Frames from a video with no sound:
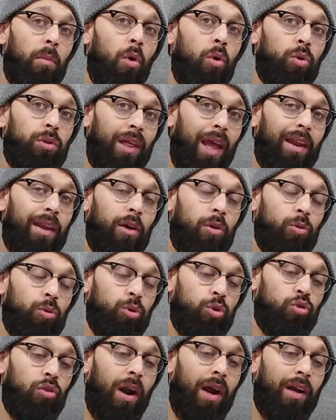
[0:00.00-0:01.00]
more technical
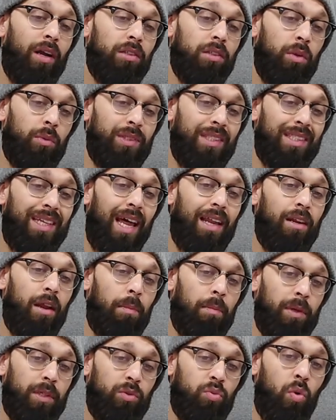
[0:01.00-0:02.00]
striker, so his
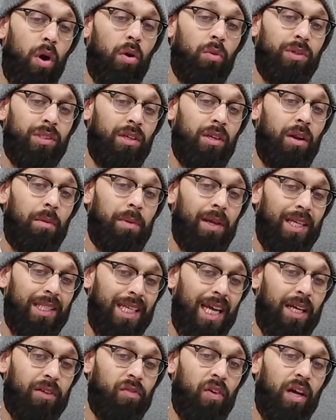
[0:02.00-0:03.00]
stand-up as well is going to be his
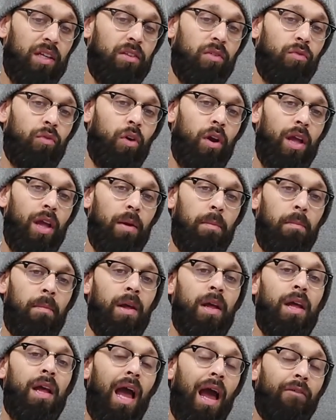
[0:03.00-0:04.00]
X factor for him.
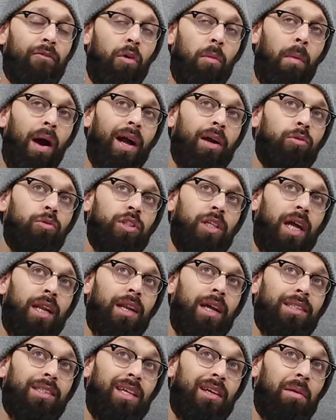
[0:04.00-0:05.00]
And for Michael
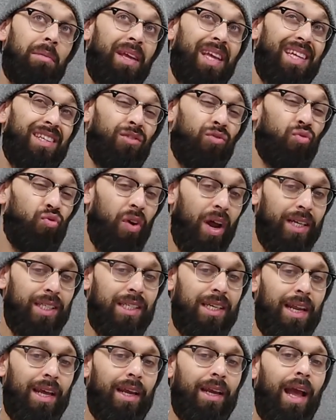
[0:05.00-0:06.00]
Chandler, it's going to be his
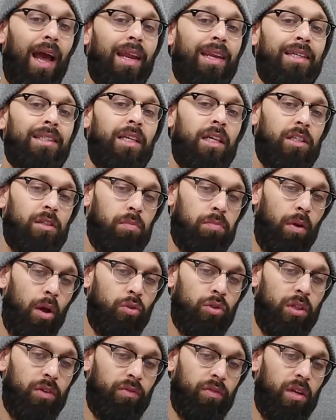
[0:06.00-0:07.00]
wrestling and his
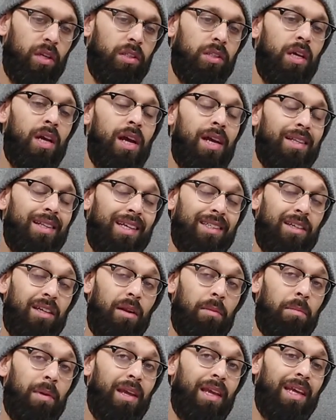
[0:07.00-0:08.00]
explosiveness. That's going
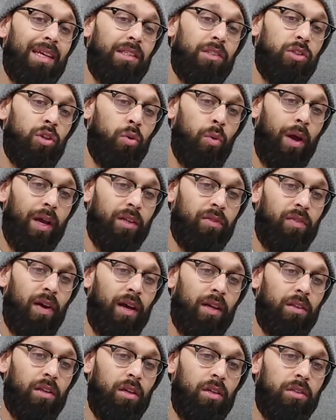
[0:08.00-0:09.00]
to be his 2 X
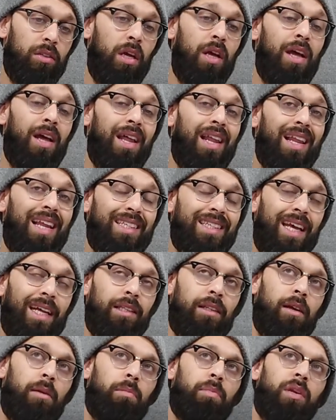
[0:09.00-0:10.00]
factors. Let's get
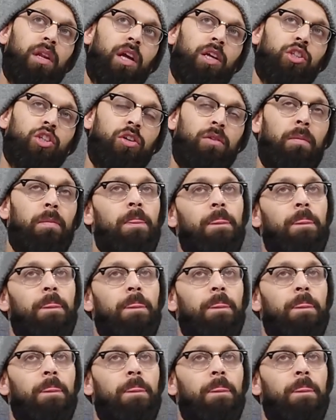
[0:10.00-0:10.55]
into the prediction.